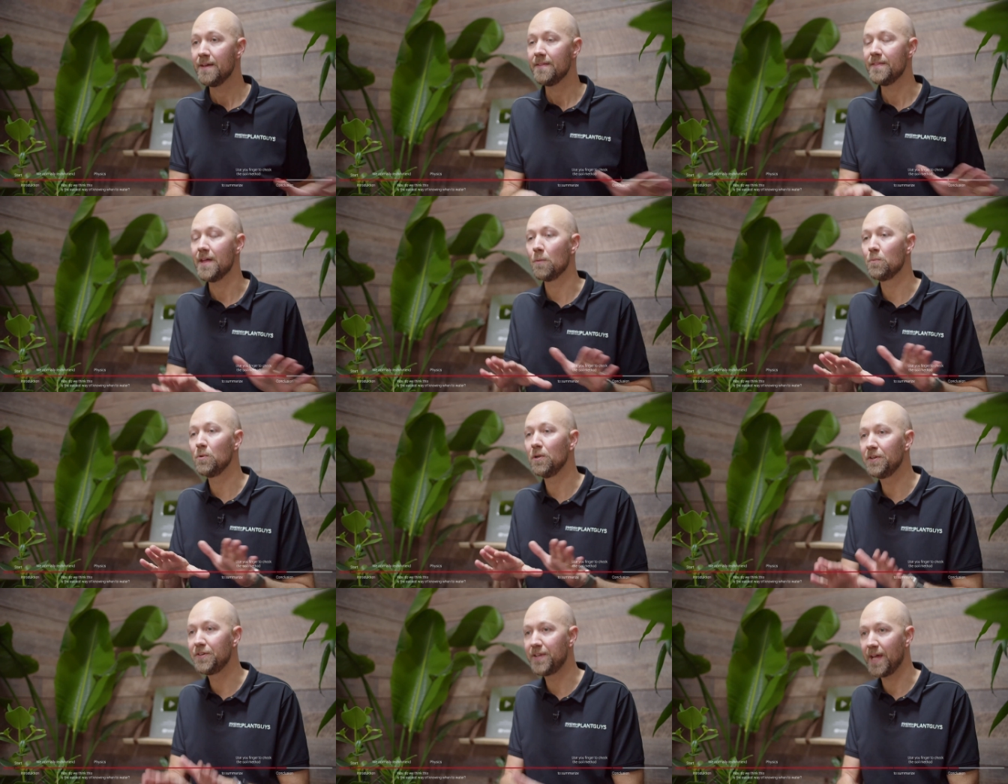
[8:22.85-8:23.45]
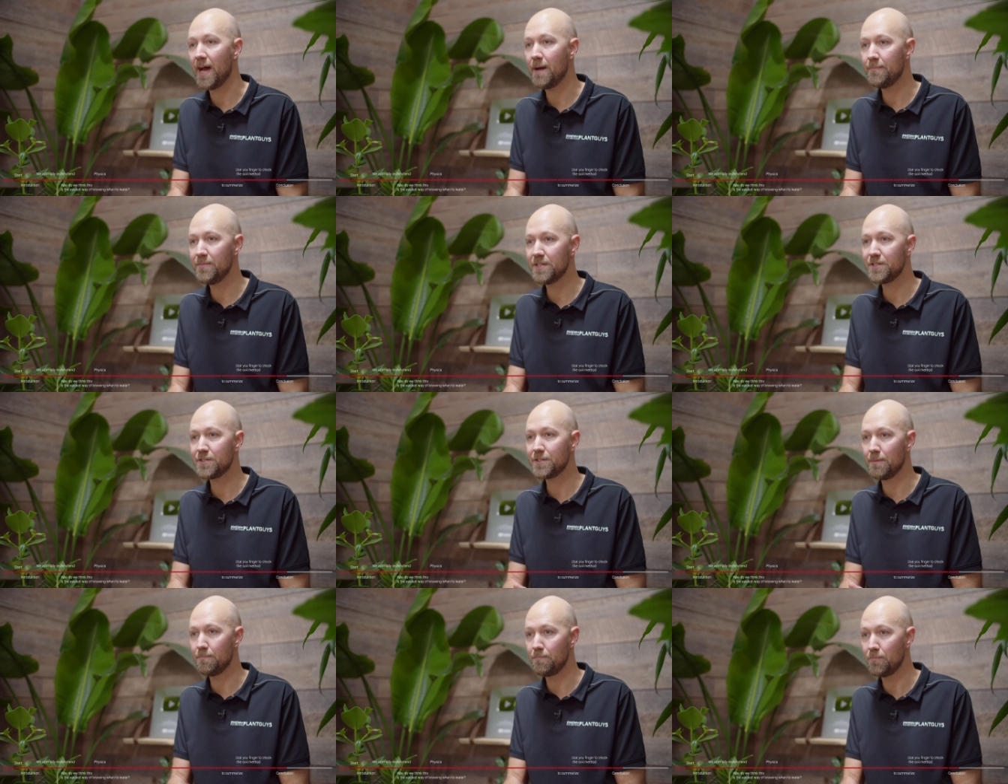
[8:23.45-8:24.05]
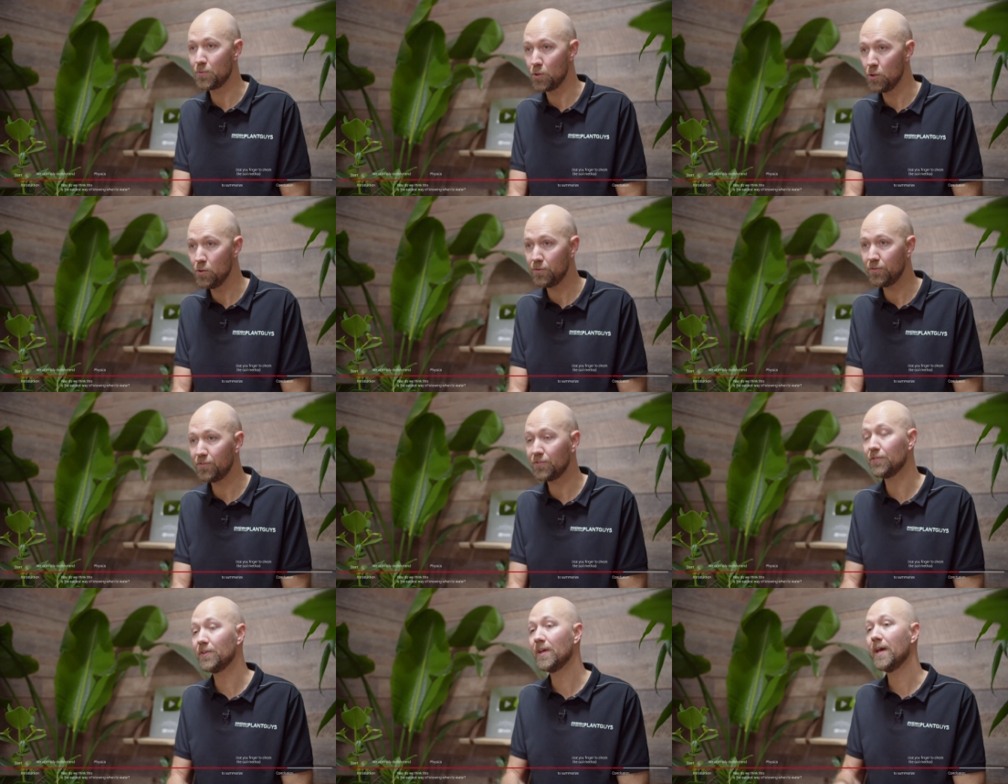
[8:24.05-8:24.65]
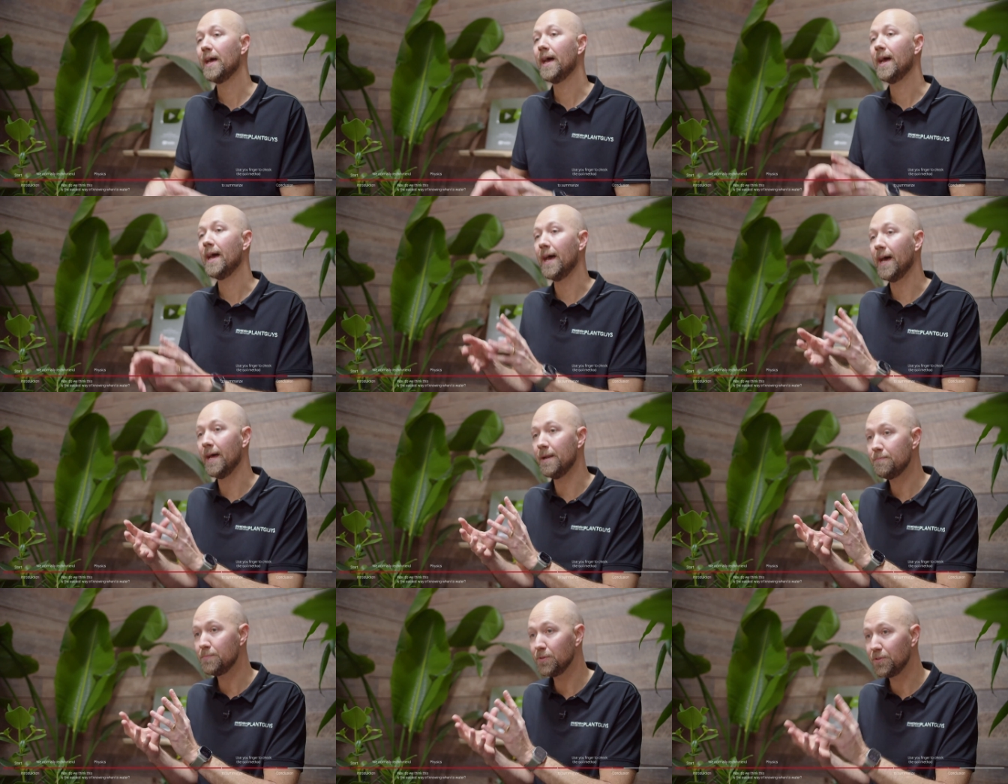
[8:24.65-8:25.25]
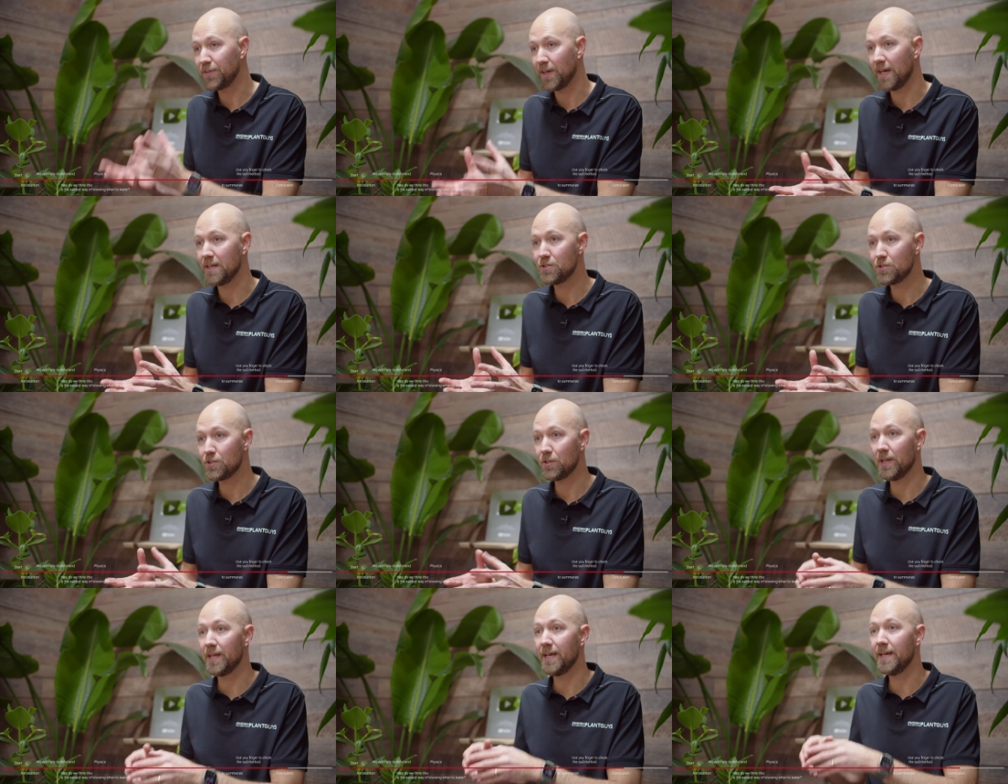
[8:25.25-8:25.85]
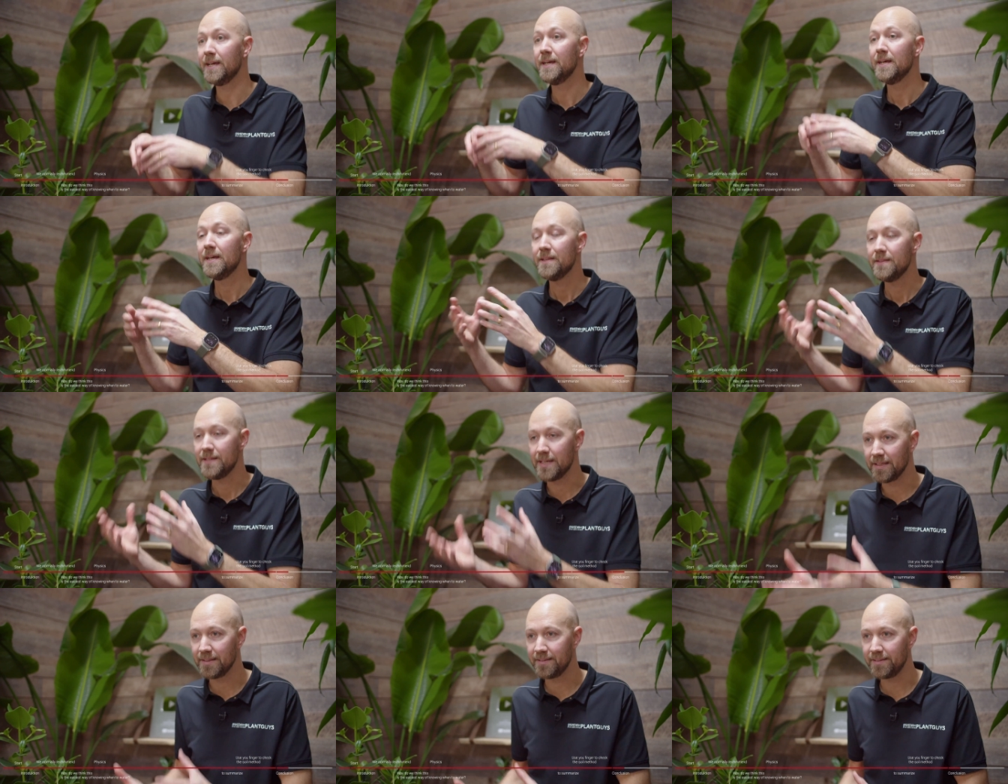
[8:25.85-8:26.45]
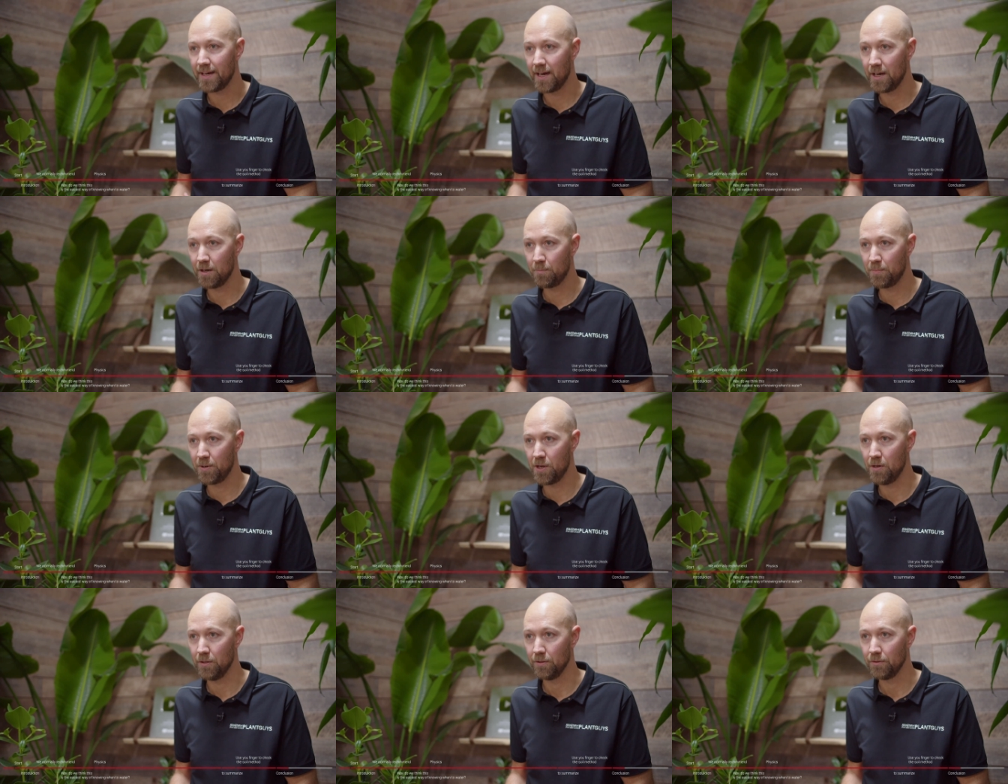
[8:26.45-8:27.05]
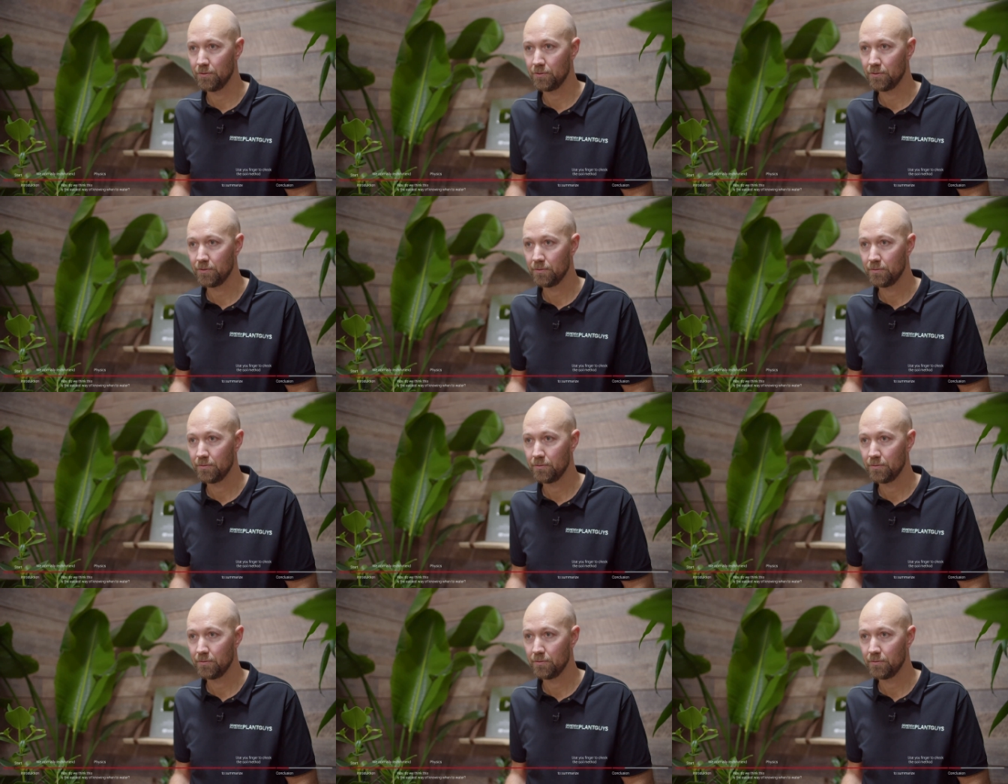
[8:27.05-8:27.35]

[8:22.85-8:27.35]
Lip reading: That will damage the roots and potentially the entire plant.